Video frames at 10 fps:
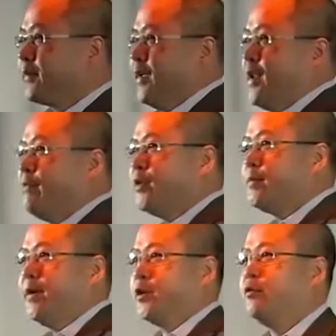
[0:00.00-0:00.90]
And having
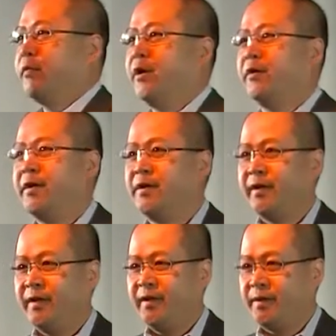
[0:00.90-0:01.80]
spent a career in
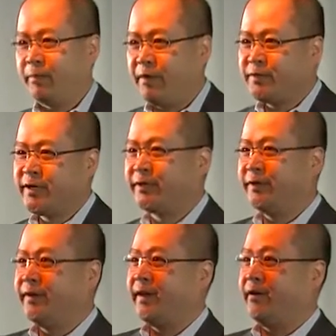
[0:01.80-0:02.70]
the private
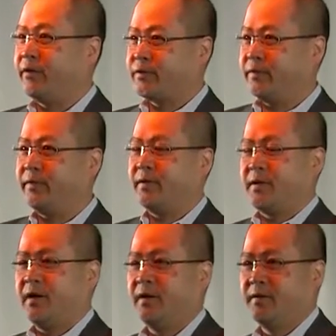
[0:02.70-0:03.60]
sector and also
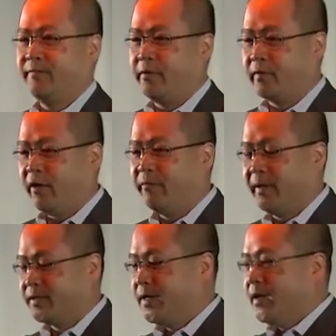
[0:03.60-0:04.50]
the federal
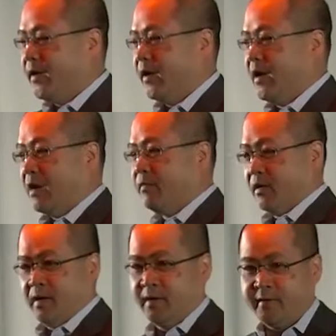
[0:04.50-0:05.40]
government,
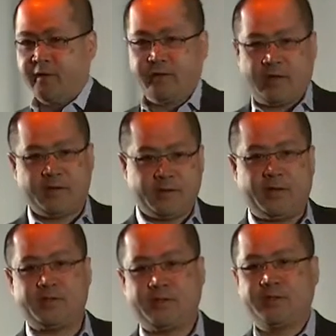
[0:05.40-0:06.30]
I can tell you, I can
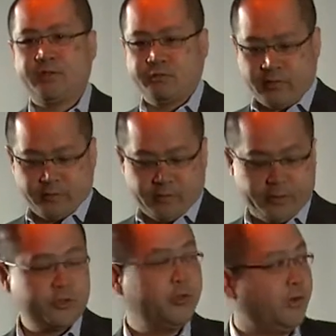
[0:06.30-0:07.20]
attest that this is really,
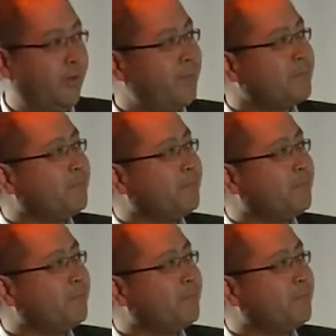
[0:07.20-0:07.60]
really true.